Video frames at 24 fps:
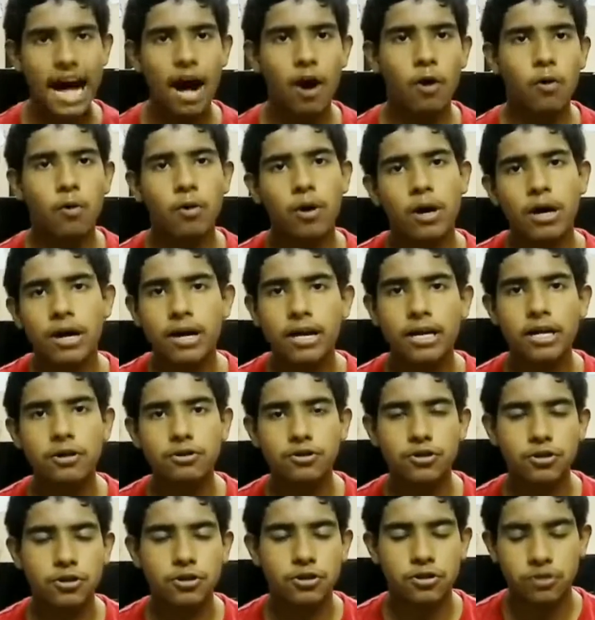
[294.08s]
Now,
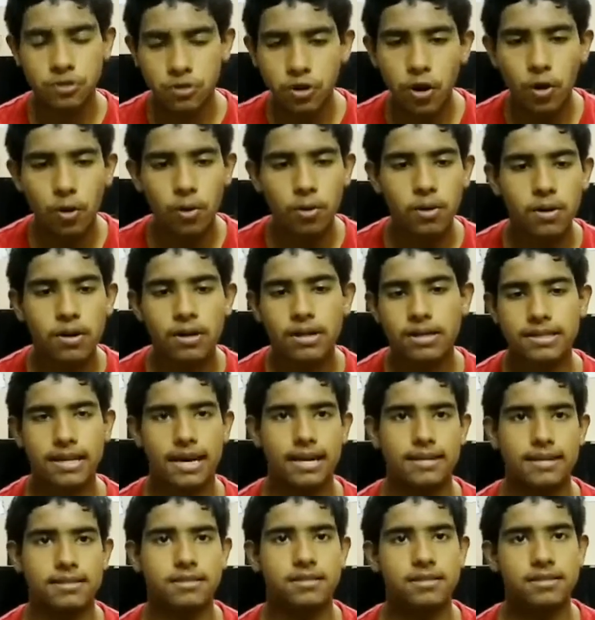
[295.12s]
you should know
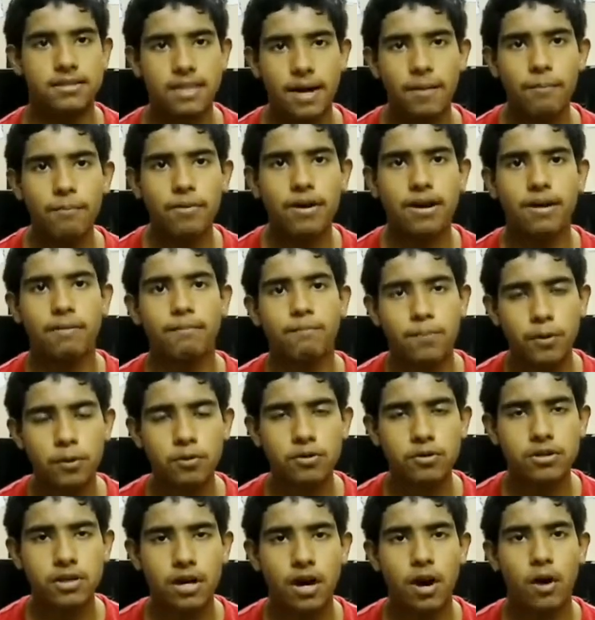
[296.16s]
that some
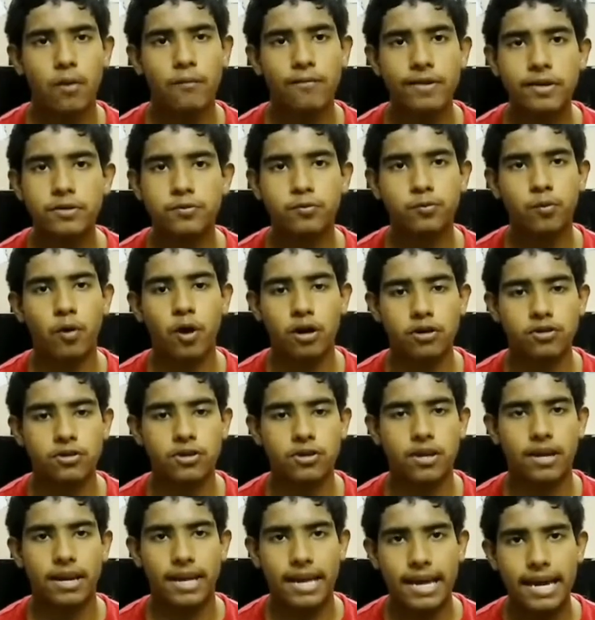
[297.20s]
computer which
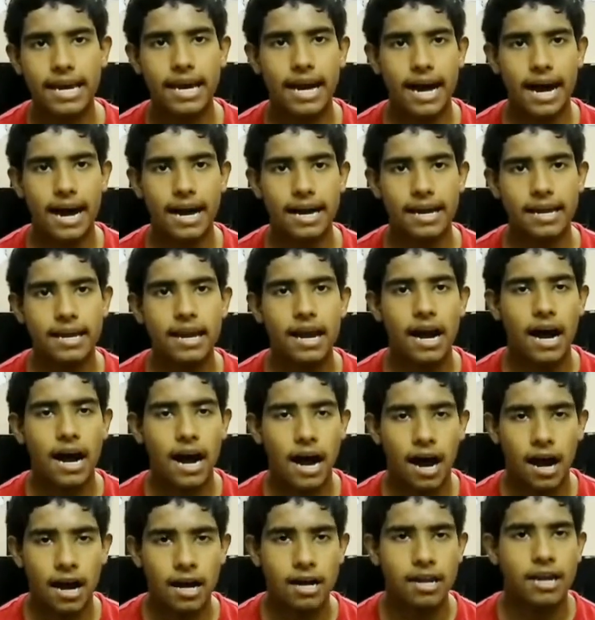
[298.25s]
works on AI
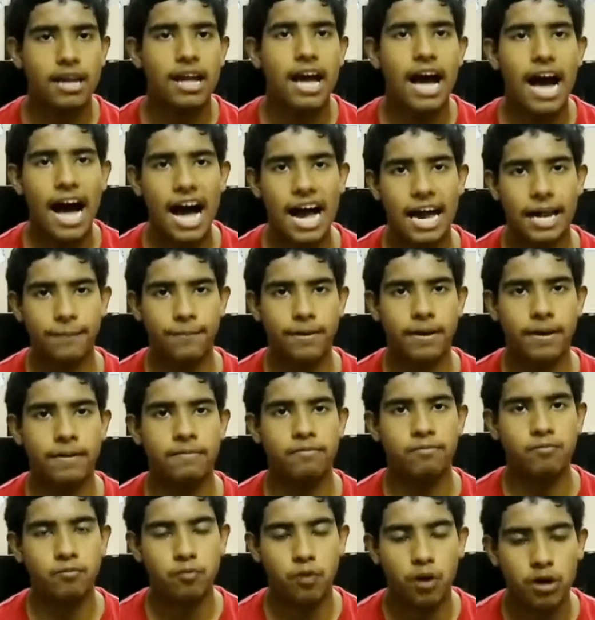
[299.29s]
are
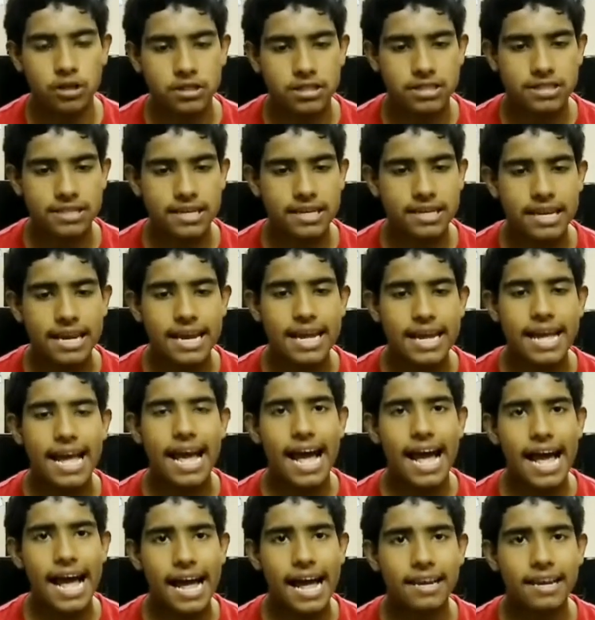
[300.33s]
IBM Watson
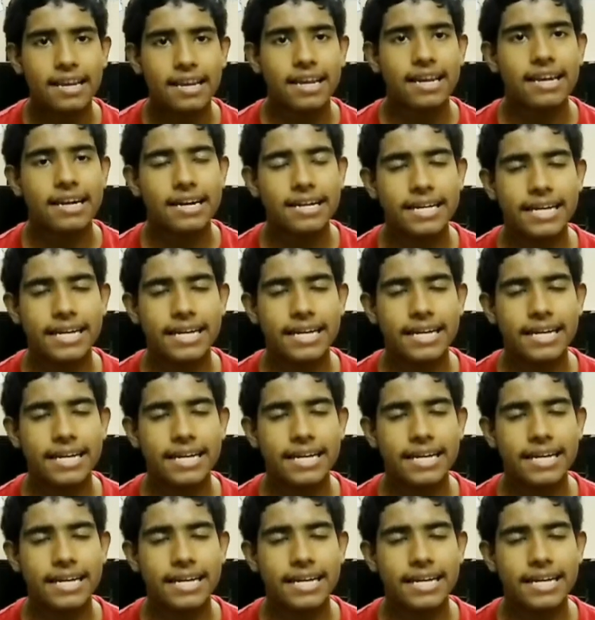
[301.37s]
and